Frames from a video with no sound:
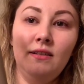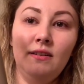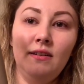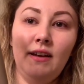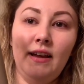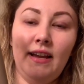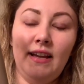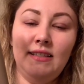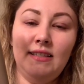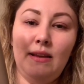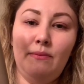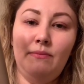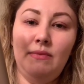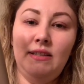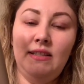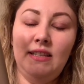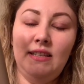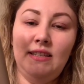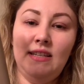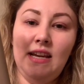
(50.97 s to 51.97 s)
I guess that means
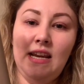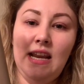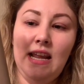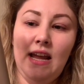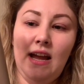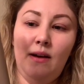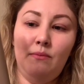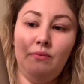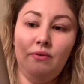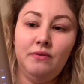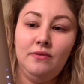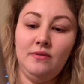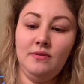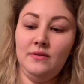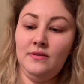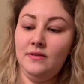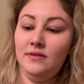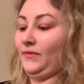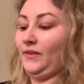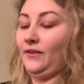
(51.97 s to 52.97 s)
it's heating up.
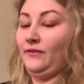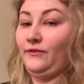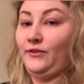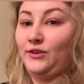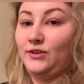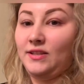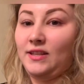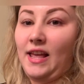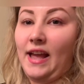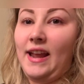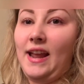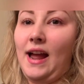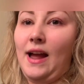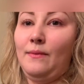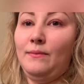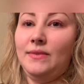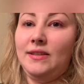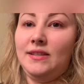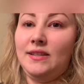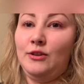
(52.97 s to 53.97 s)
First light,
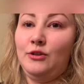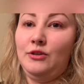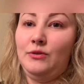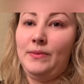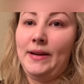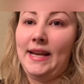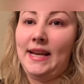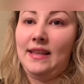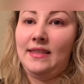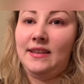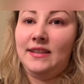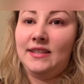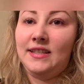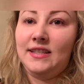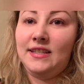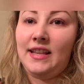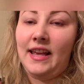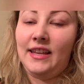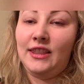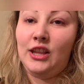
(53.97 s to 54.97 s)
I'm assuming this
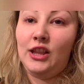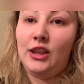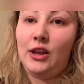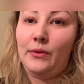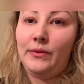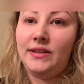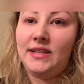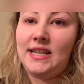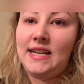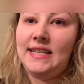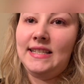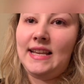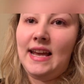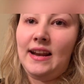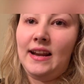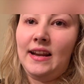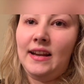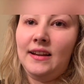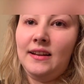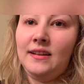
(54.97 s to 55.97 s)
is like the lowest heat
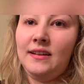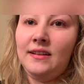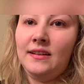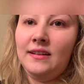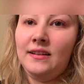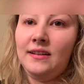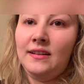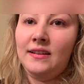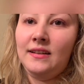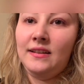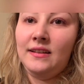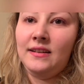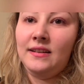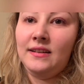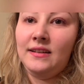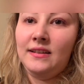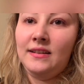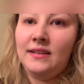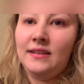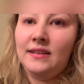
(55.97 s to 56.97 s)
setting.
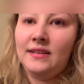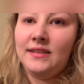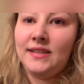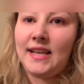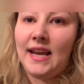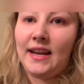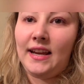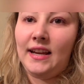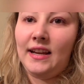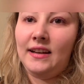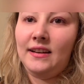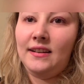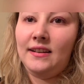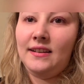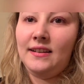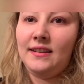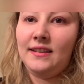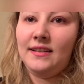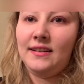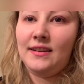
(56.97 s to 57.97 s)
Second,
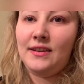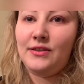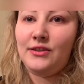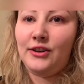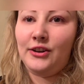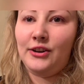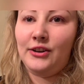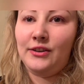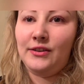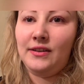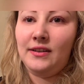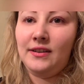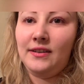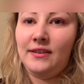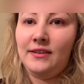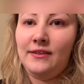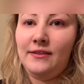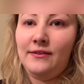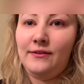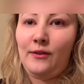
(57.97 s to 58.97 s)
third,
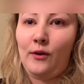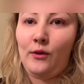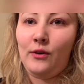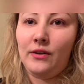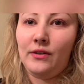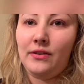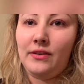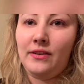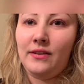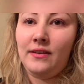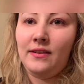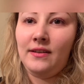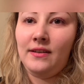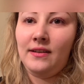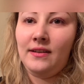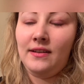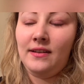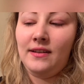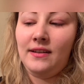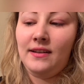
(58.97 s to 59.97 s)
fourth,
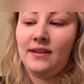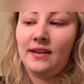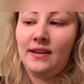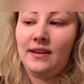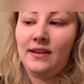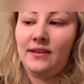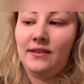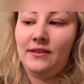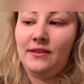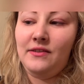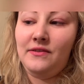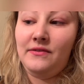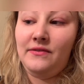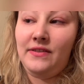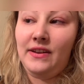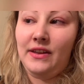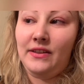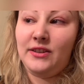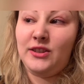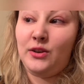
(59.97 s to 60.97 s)

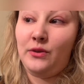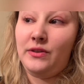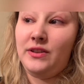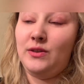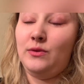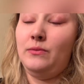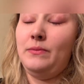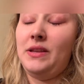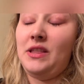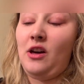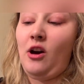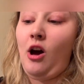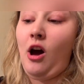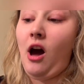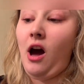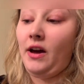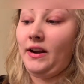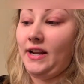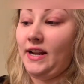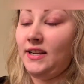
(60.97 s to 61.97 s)
fifth. So this would be the
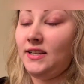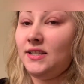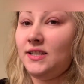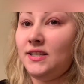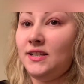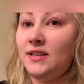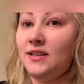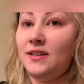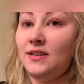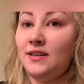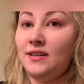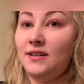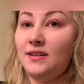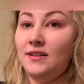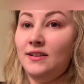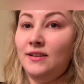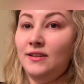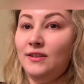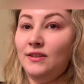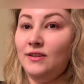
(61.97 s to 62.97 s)
hottest.
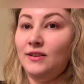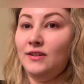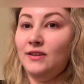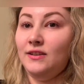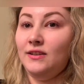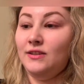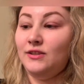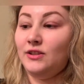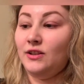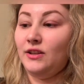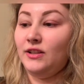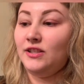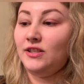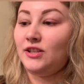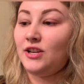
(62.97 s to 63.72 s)
So let's